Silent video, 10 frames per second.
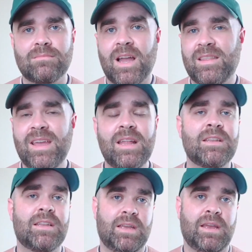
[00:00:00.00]
At the end of
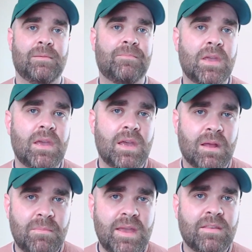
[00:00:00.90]
the day,
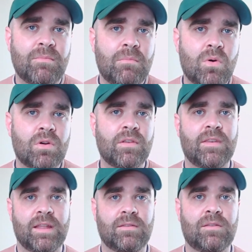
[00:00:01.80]
it makes more
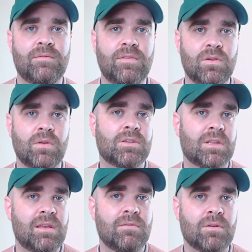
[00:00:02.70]
sense to view
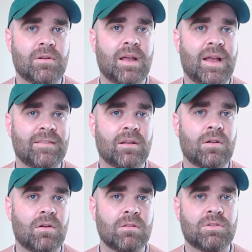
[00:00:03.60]
Sliabh Luachra as a
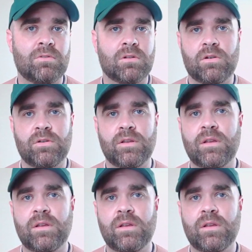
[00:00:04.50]
cultural current